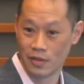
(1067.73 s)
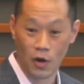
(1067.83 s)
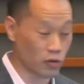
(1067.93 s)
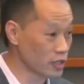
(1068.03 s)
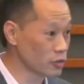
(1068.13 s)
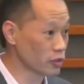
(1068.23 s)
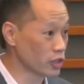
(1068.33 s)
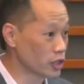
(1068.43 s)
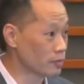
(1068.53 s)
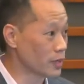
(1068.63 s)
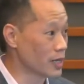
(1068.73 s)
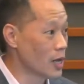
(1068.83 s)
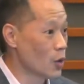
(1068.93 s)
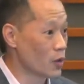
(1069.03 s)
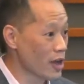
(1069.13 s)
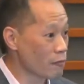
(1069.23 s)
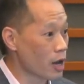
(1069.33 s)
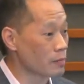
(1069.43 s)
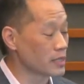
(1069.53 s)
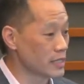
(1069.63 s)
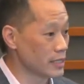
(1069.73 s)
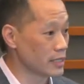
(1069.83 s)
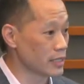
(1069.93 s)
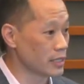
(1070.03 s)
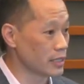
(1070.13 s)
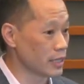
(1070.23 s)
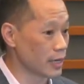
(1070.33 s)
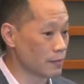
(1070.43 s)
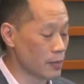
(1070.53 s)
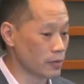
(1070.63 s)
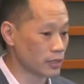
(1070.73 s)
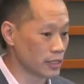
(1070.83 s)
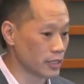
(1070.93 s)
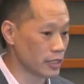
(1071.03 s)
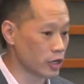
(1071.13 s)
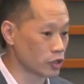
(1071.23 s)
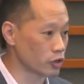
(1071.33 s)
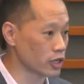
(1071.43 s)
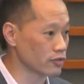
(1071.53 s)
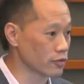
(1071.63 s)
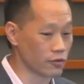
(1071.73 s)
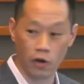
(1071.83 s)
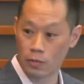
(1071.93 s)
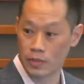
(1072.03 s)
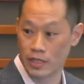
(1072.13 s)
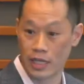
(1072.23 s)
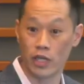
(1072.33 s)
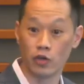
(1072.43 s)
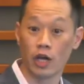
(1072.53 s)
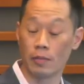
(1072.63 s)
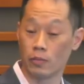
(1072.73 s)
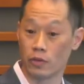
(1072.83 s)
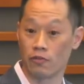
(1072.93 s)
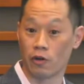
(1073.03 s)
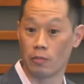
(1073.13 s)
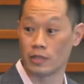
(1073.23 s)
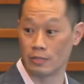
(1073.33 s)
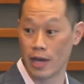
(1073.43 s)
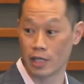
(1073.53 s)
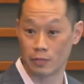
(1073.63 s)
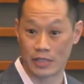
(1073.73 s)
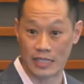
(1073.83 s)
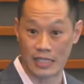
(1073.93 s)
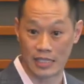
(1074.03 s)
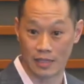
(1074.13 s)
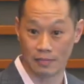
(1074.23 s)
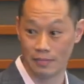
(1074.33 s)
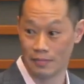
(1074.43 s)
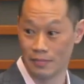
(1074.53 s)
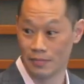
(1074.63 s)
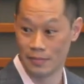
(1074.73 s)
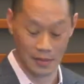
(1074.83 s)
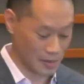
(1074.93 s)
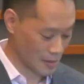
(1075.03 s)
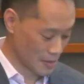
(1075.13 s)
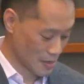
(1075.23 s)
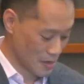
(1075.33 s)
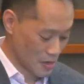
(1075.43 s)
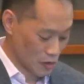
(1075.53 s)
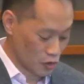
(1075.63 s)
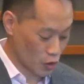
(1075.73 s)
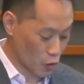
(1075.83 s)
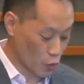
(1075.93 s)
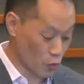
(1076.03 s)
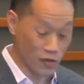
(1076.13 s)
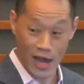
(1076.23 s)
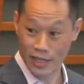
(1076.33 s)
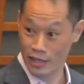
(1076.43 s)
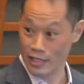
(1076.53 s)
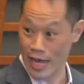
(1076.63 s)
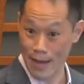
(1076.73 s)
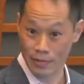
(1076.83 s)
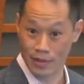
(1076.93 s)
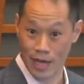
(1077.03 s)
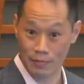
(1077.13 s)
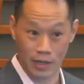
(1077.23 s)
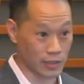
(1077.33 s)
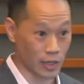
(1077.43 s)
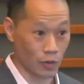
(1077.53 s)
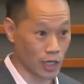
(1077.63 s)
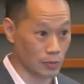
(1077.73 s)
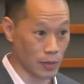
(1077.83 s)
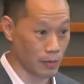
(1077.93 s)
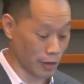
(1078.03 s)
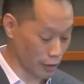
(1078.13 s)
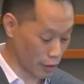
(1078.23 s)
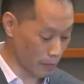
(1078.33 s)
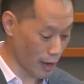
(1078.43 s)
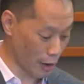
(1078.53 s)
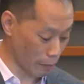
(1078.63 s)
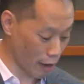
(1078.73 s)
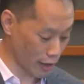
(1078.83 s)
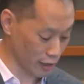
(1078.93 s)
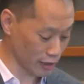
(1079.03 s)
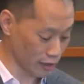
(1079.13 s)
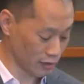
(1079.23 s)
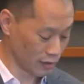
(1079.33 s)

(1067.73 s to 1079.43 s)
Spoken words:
Or, this is really good, but we have problems people stealing our drugs from the pharmacy. Can you come up with a pharmacy management system? So we've had to adapt to that, because otherwise people aren't going to buy our product.